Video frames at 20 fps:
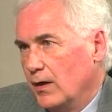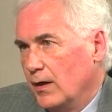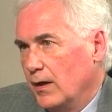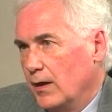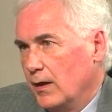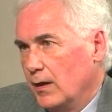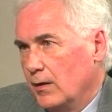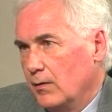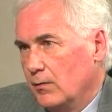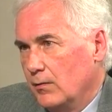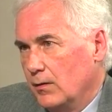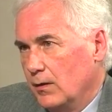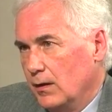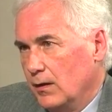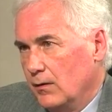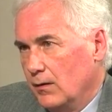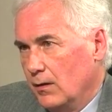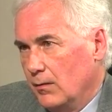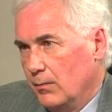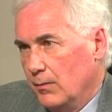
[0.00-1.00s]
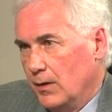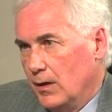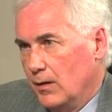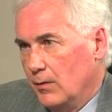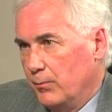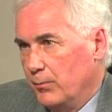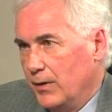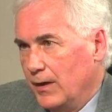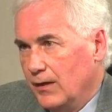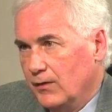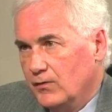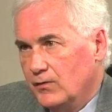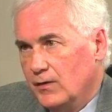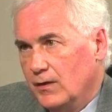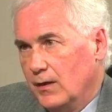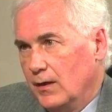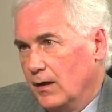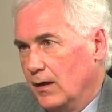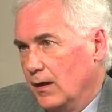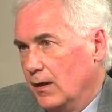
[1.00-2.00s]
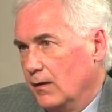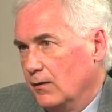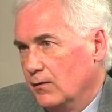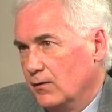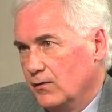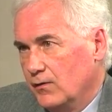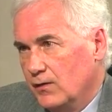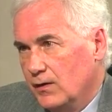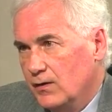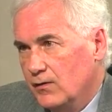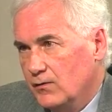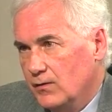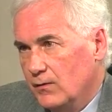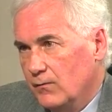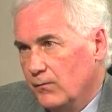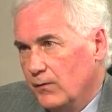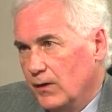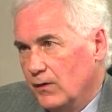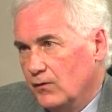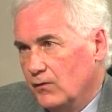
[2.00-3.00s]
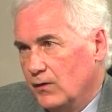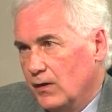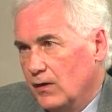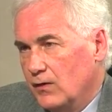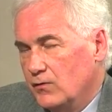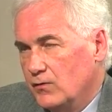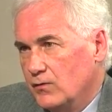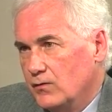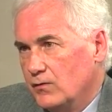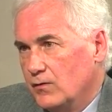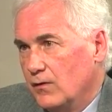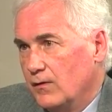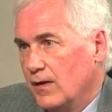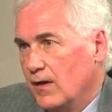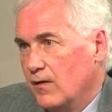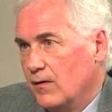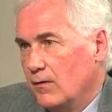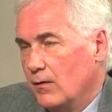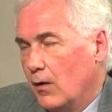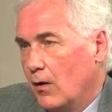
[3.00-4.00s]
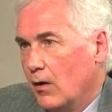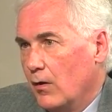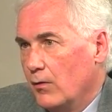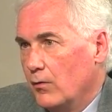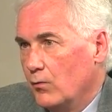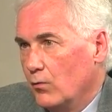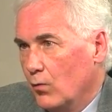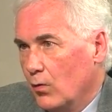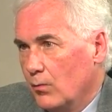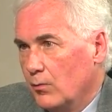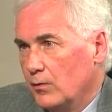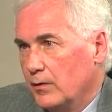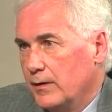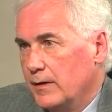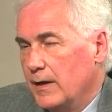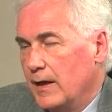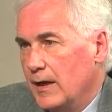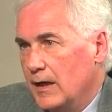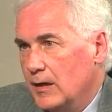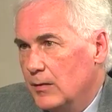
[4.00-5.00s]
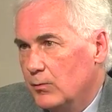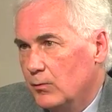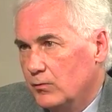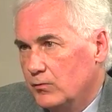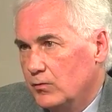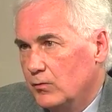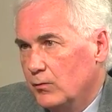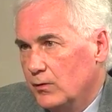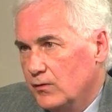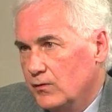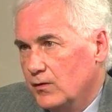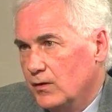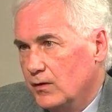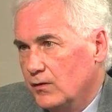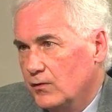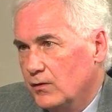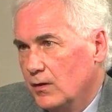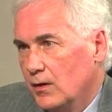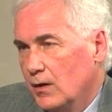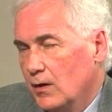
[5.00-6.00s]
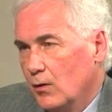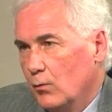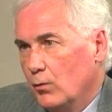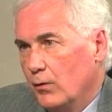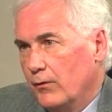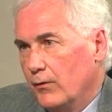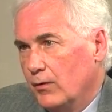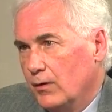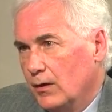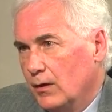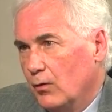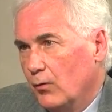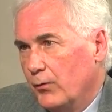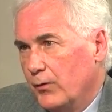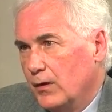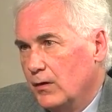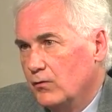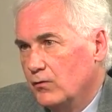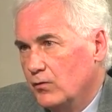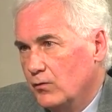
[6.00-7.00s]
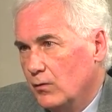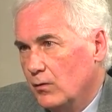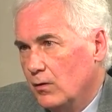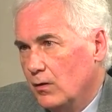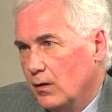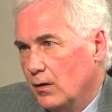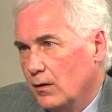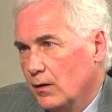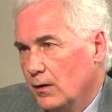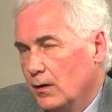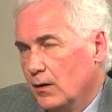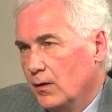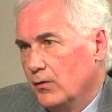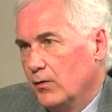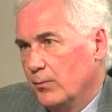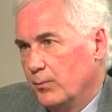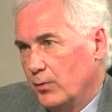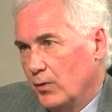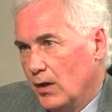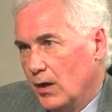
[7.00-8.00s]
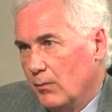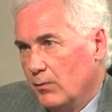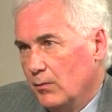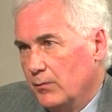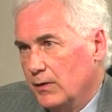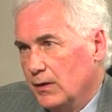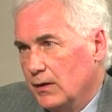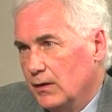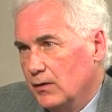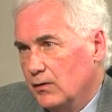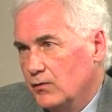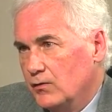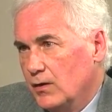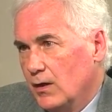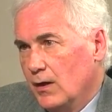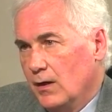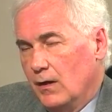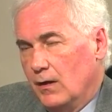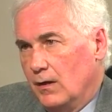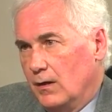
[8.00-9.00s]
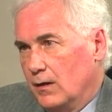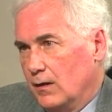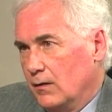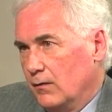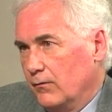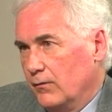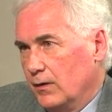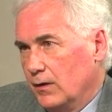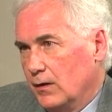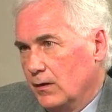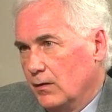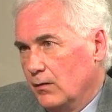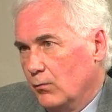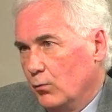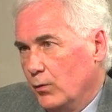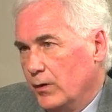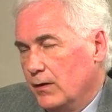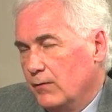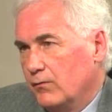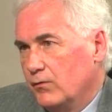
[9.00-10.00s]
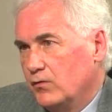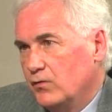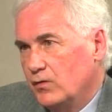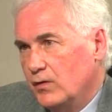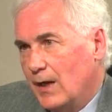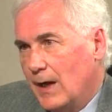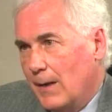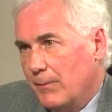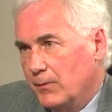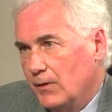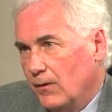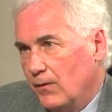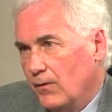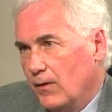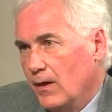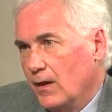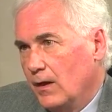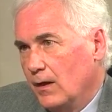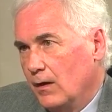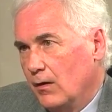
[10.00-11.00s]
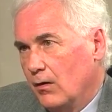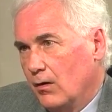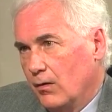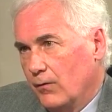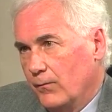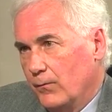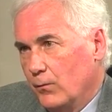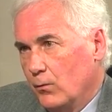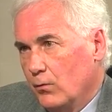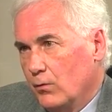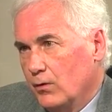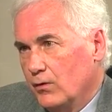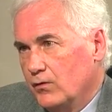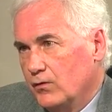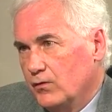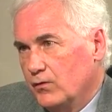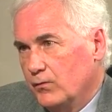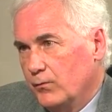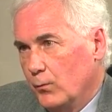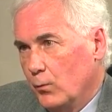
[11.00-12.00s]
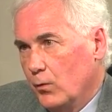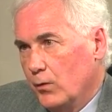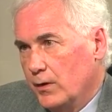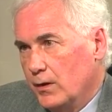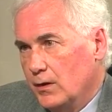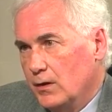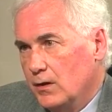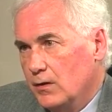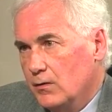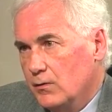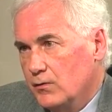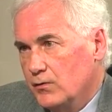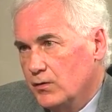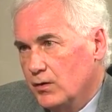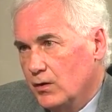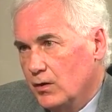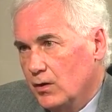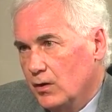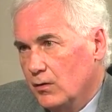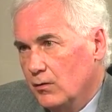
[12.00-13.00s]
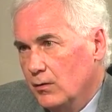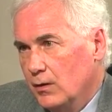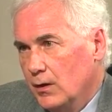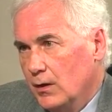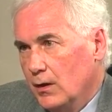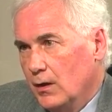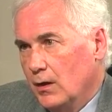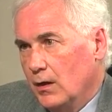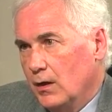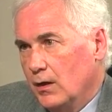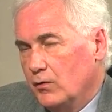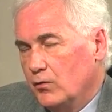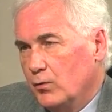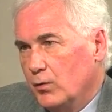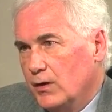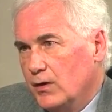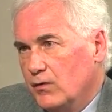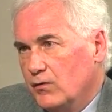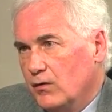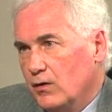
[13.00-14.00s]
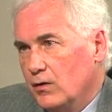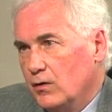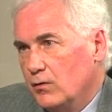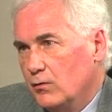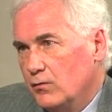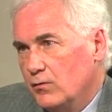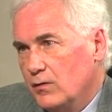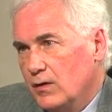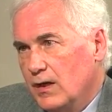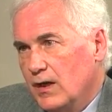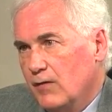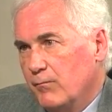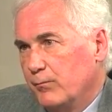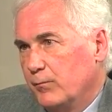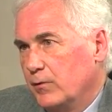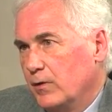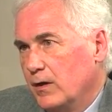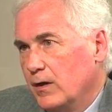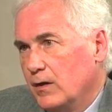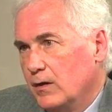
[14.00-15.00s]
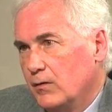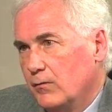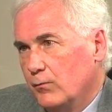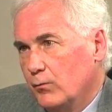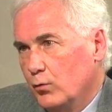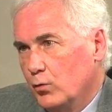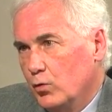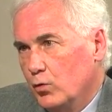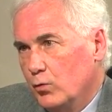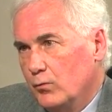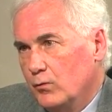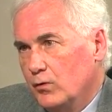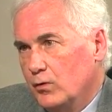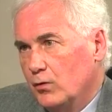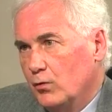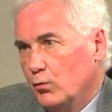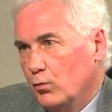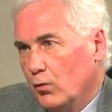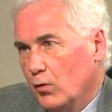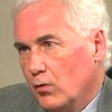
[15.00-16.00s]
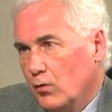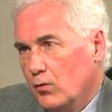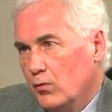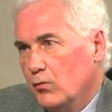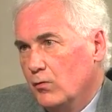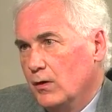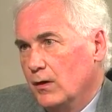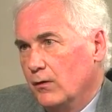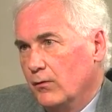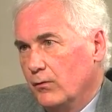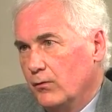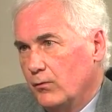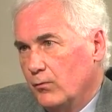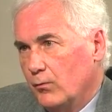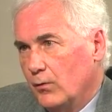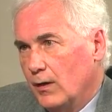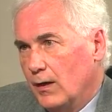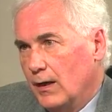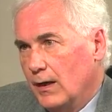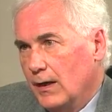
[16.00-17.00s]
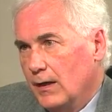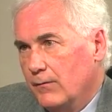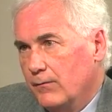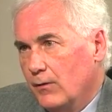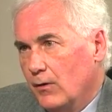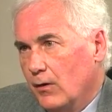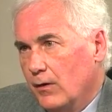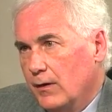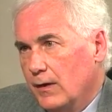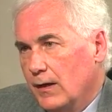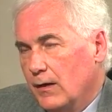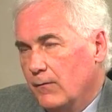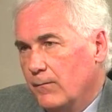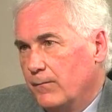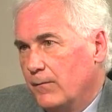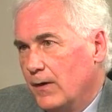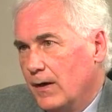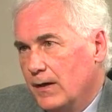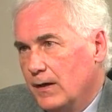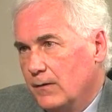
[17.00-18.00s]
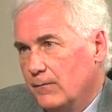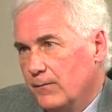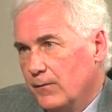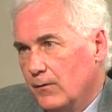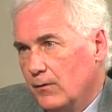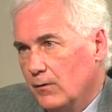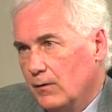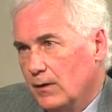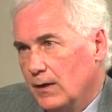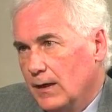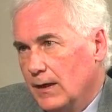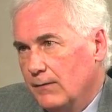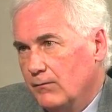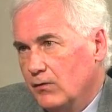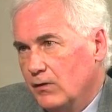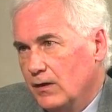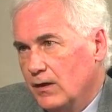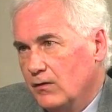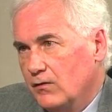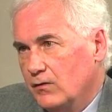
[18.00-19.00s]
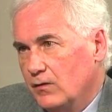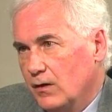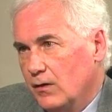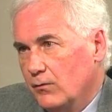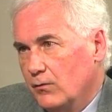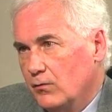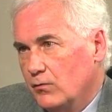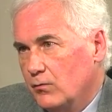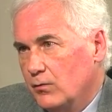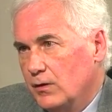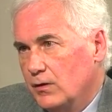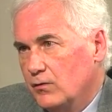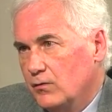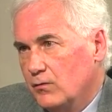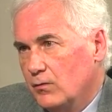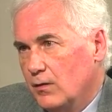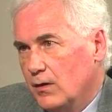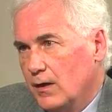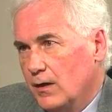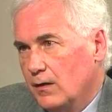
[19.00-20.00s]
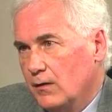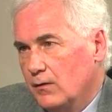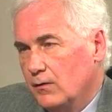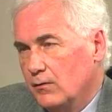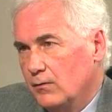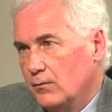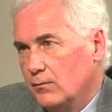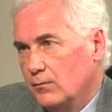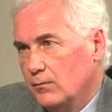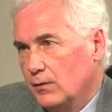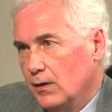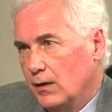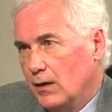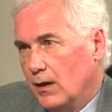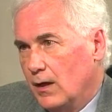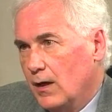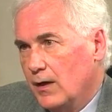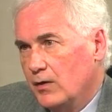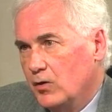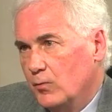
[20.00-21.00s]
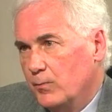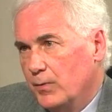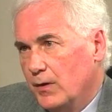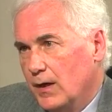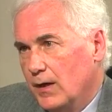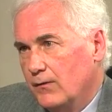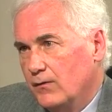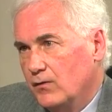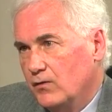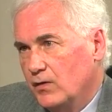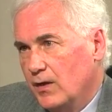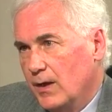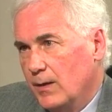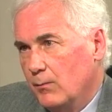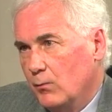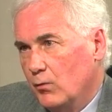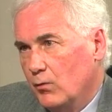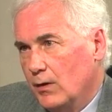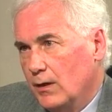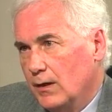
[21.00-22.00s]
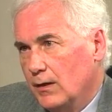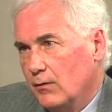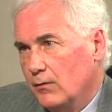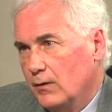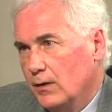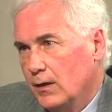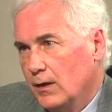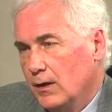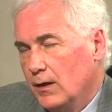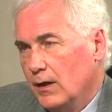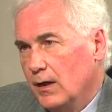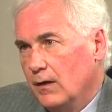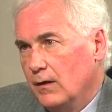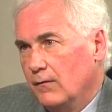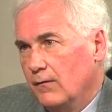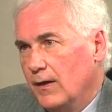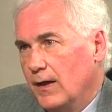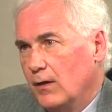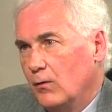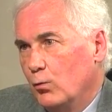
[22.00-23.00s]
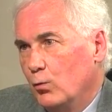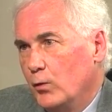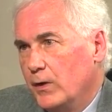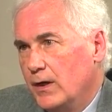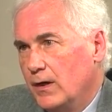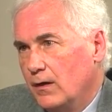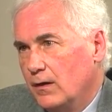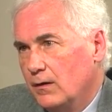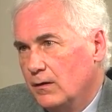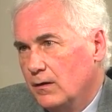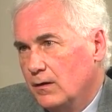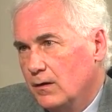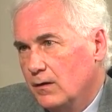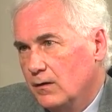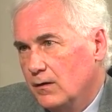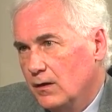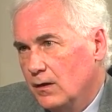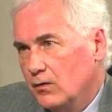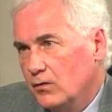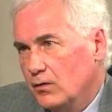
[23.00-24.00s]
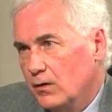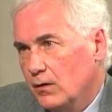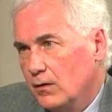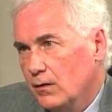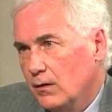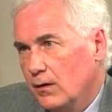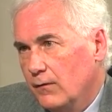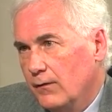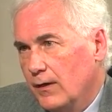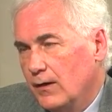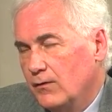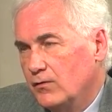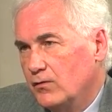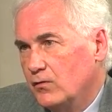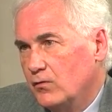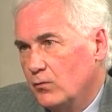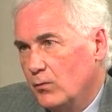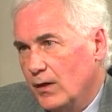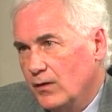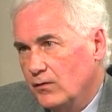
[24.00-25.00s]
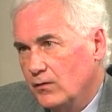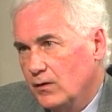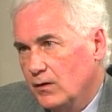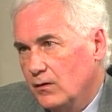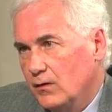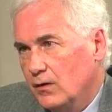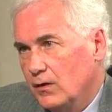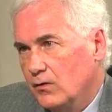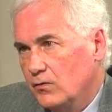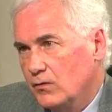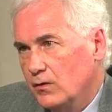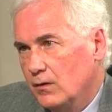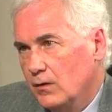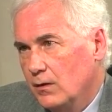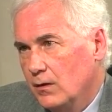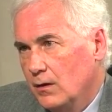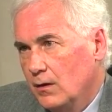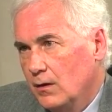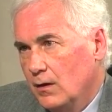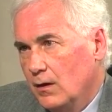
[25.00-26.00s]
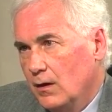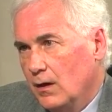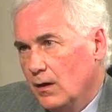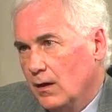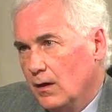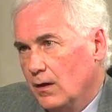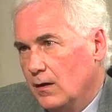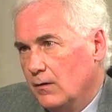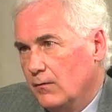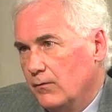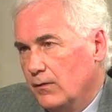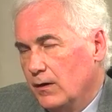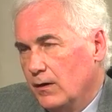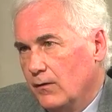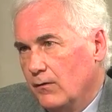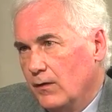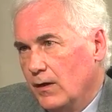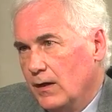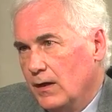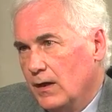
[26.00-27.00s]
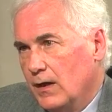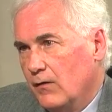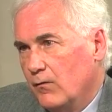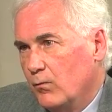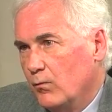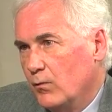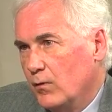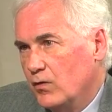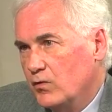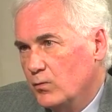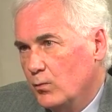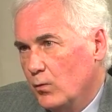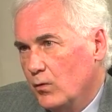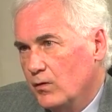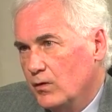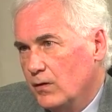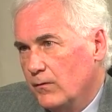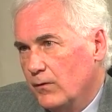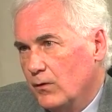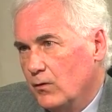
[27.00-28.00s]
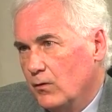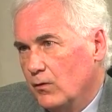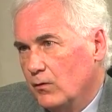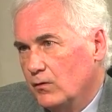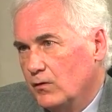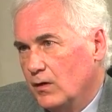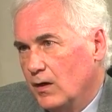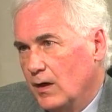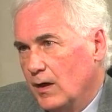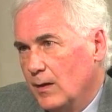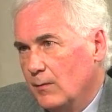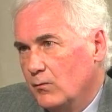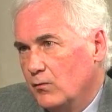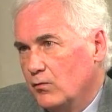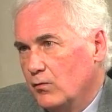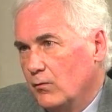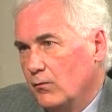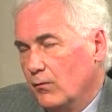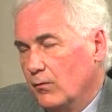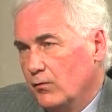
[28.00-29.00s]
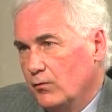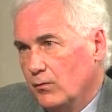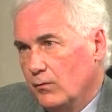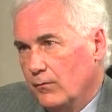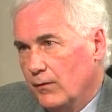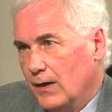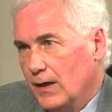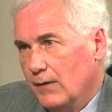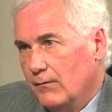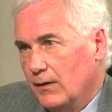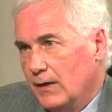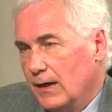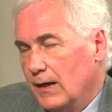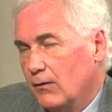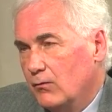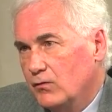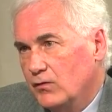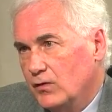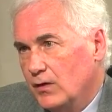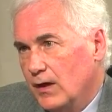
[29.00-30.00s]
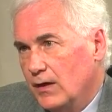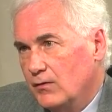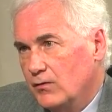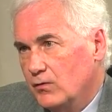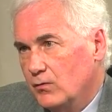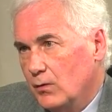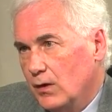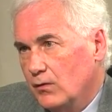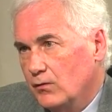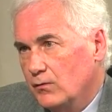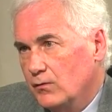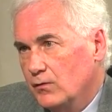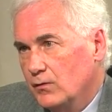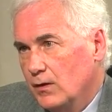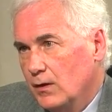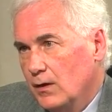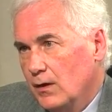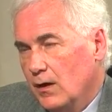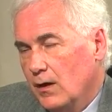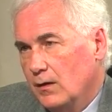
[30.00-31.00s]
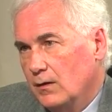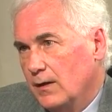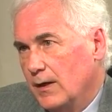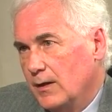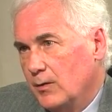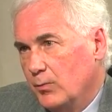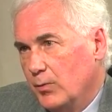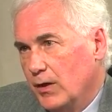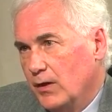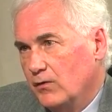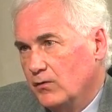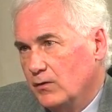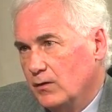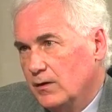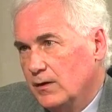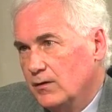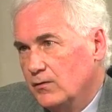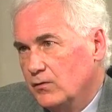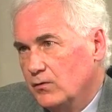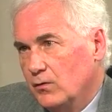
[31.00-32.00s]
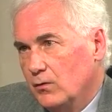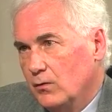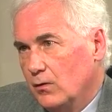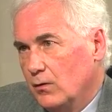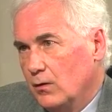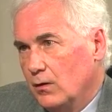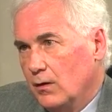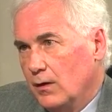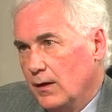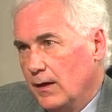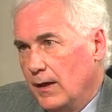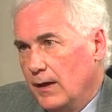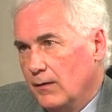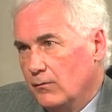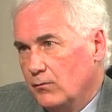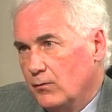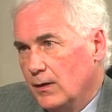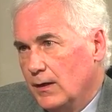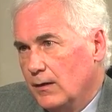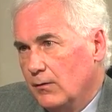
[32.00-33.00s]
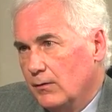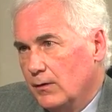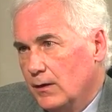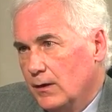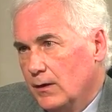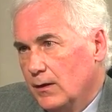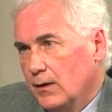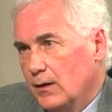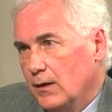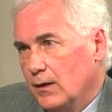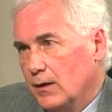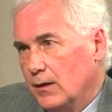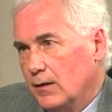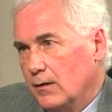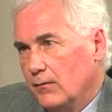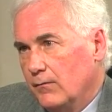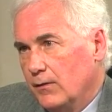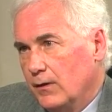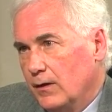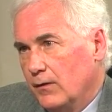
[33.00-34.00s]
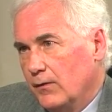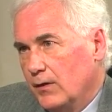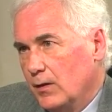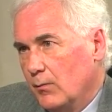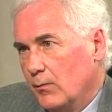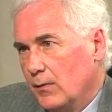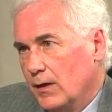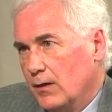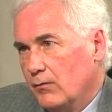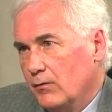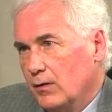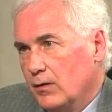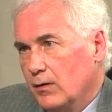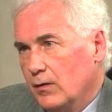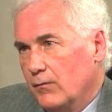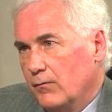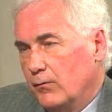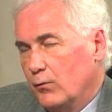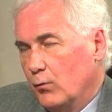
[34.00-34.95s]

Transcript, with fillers: and uh, uh pest and disease infestations that they are normally able to resist when they're healthy and strong. The problem is of uh, we've stopped thinning our forests 40 years ago. Uh, trees that used to have plenty of room to grow and thrive are now fighting for their lives against other trees trying to uh, occupy the same ground. And in that weakened condition, in that stressed condition, uh, uh, they have much more difficult times surviving outside stressors uh, like pestilence or, uh, and drought. Uh, the amount of